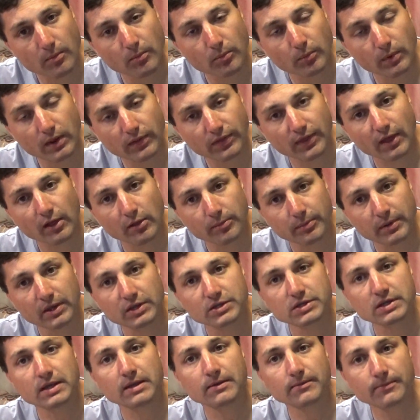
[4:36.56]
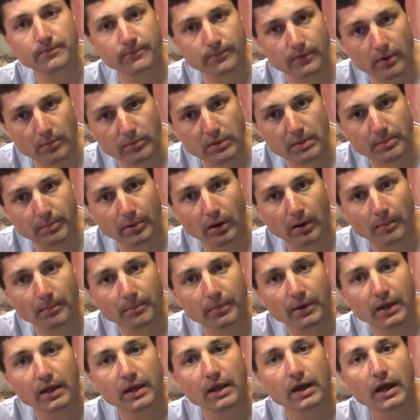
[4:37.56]
with LPG from the pump
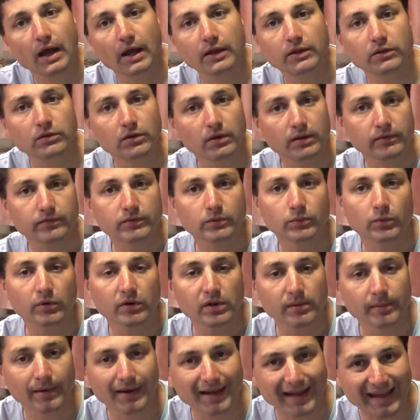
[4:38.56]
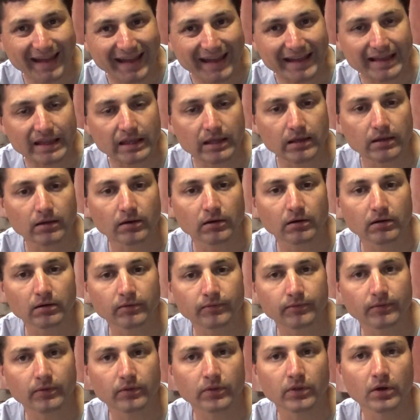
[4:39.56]
and you don't have to worry about any
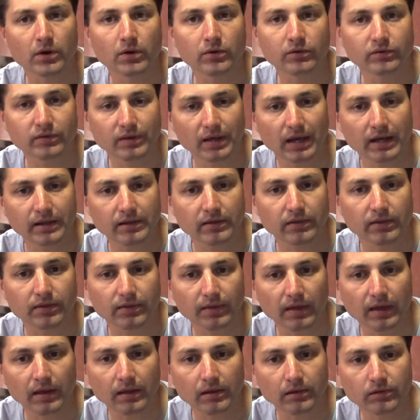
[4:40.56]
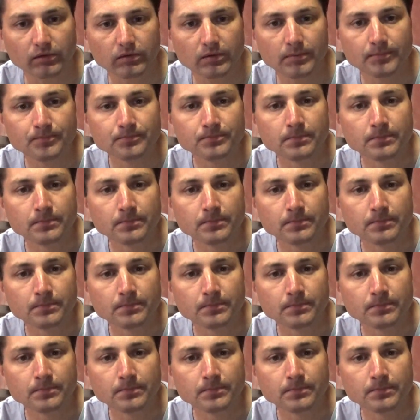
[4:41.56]
of those kind of things.